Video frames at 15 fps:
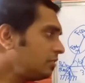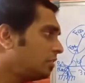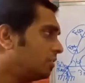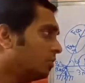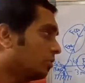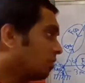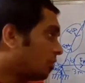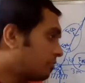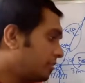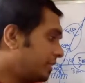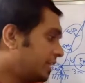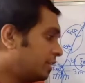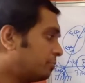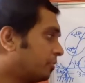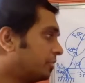No, not
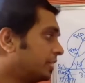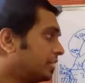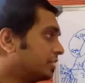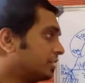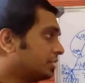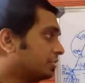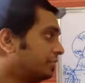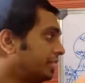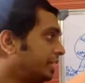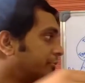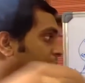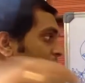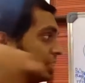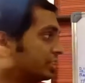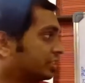28.86.
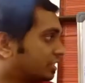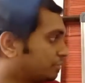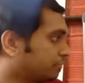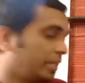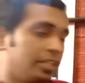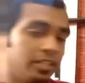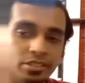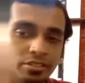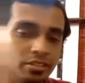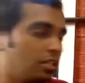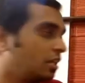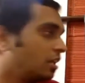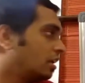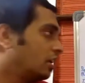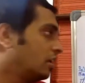28.86 minus,
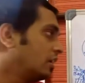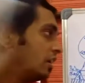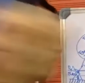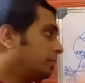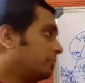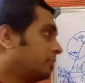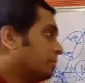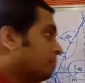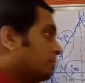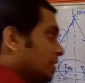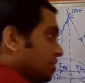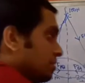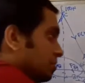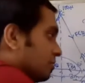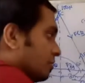
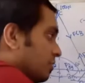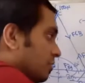plus